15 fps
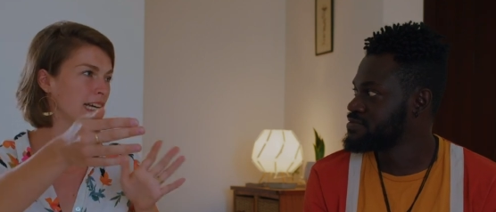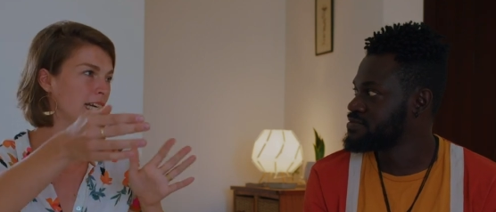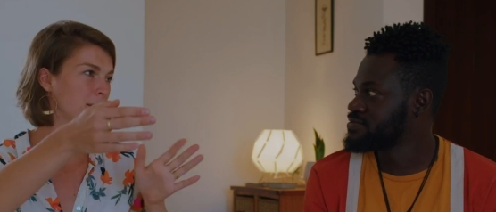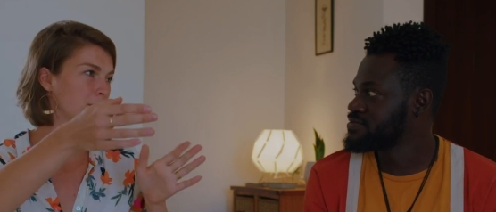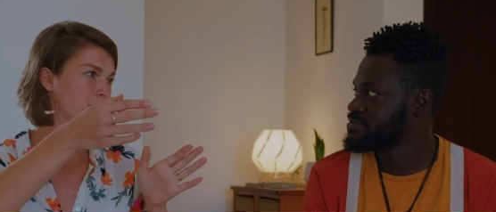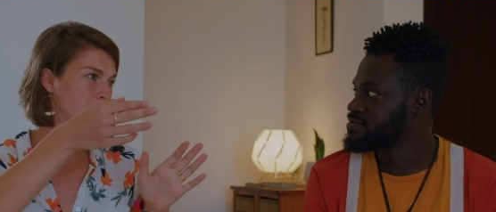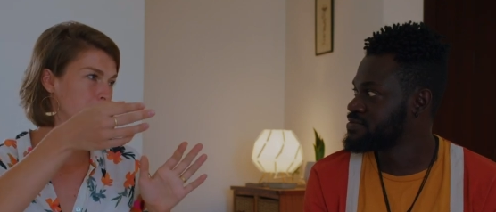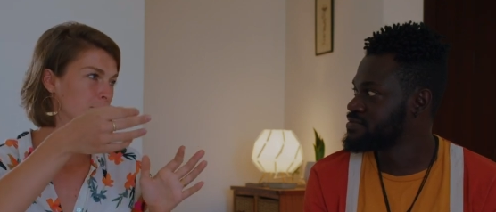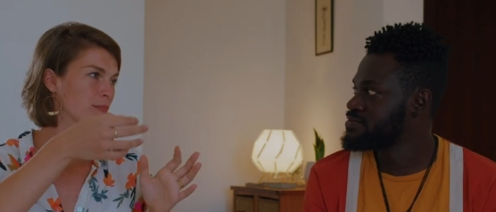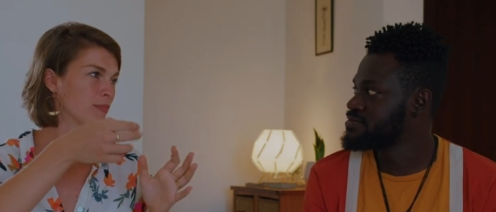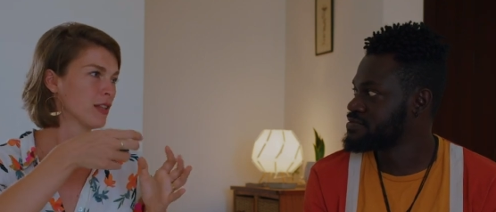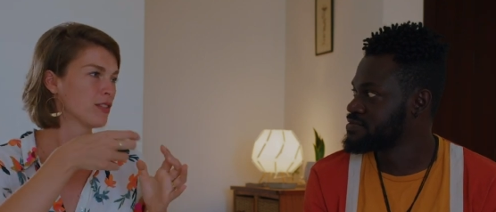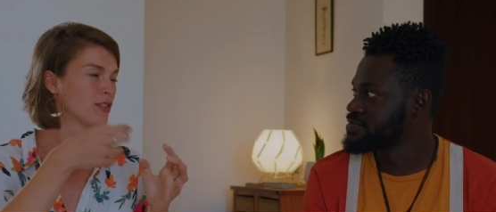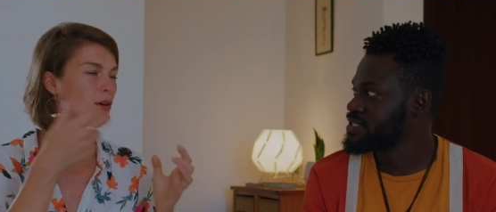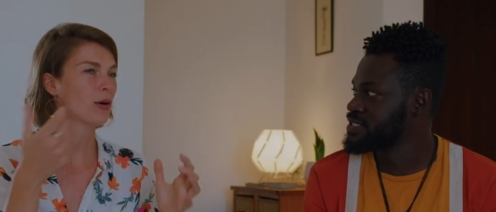Speaker 1: game.
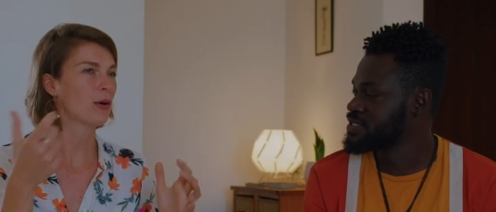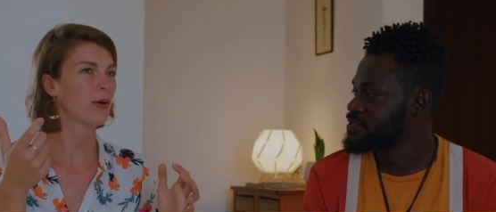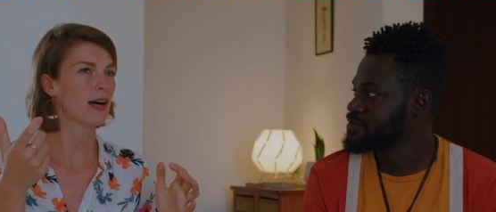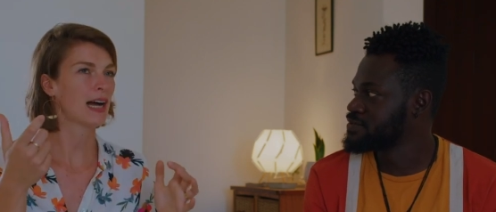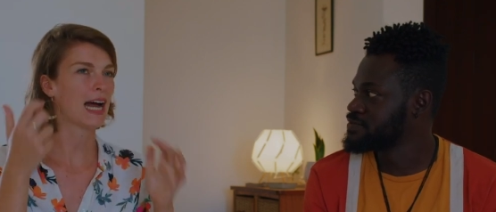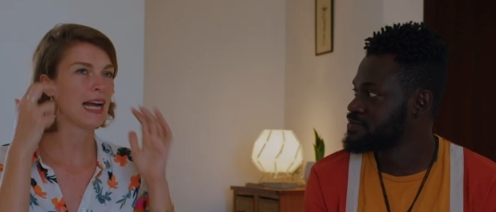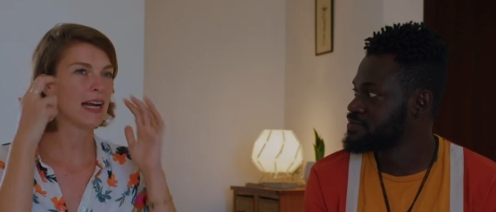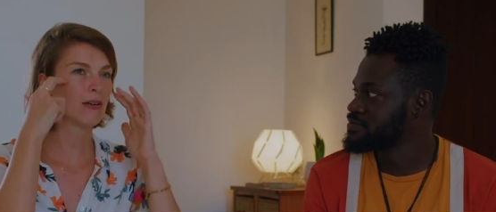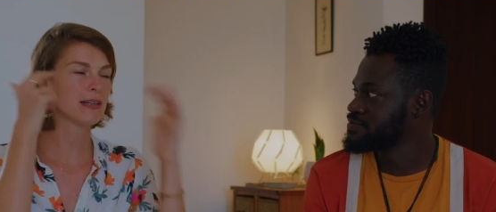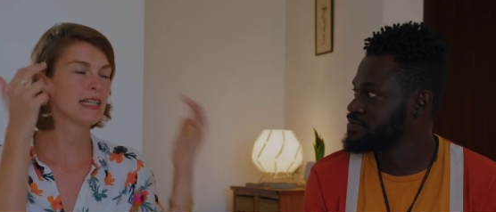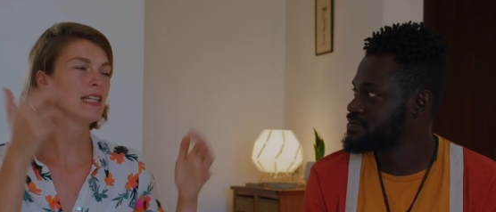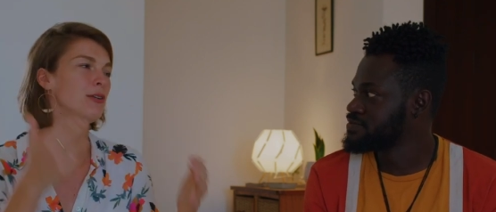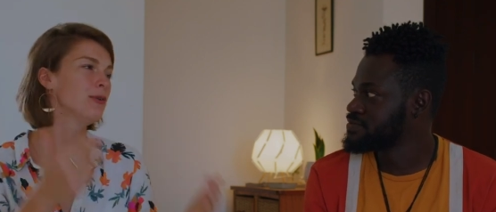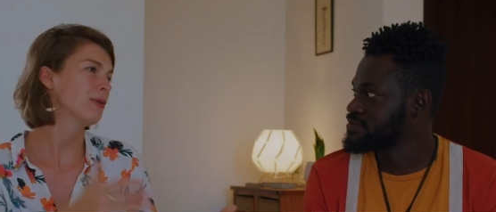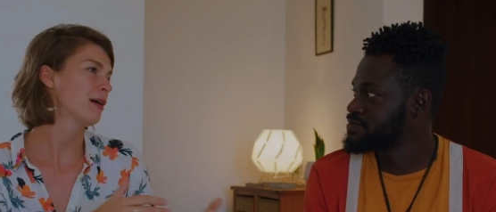So I already
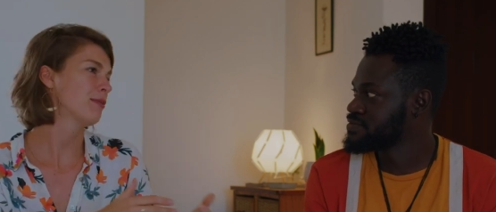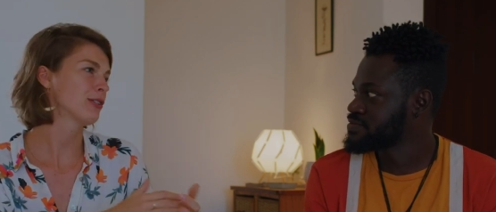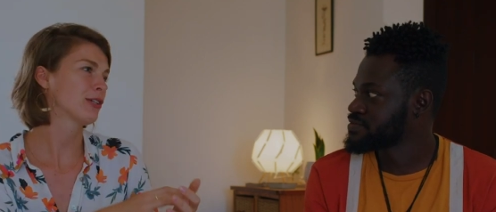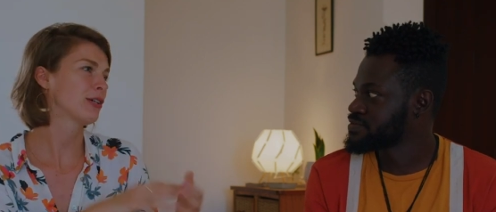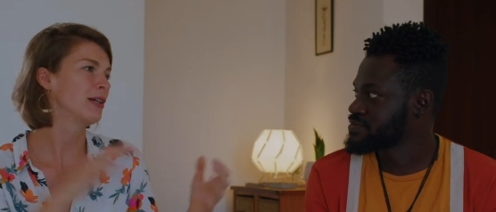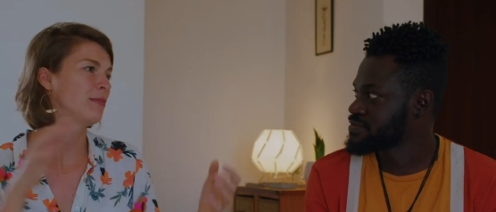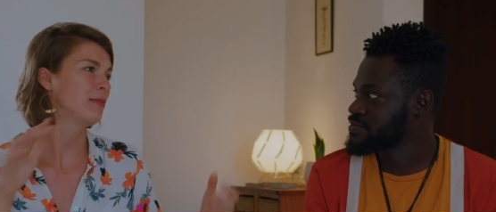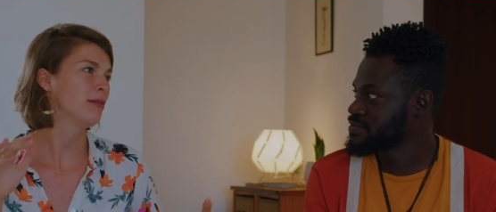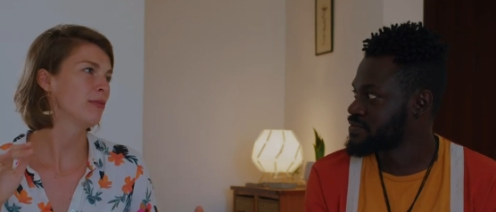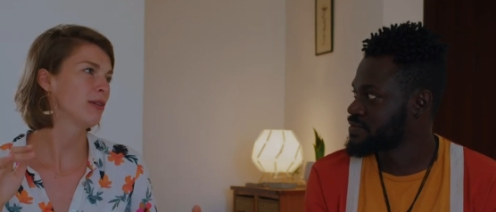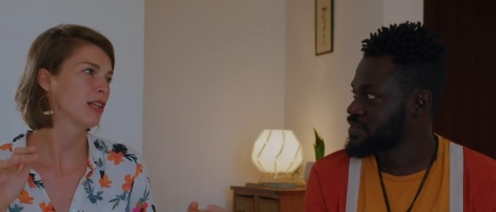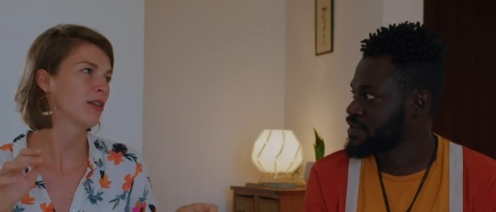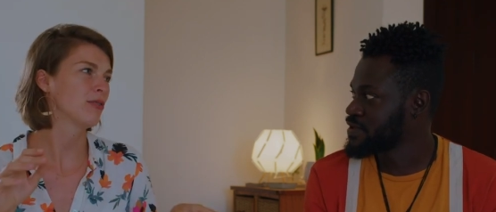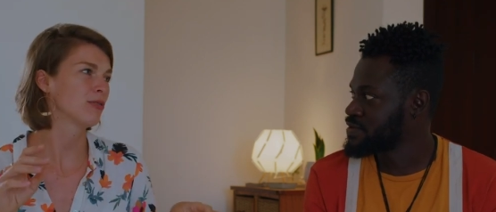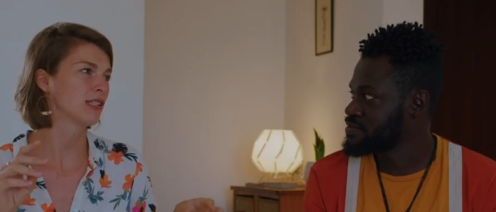knew I was going to be with you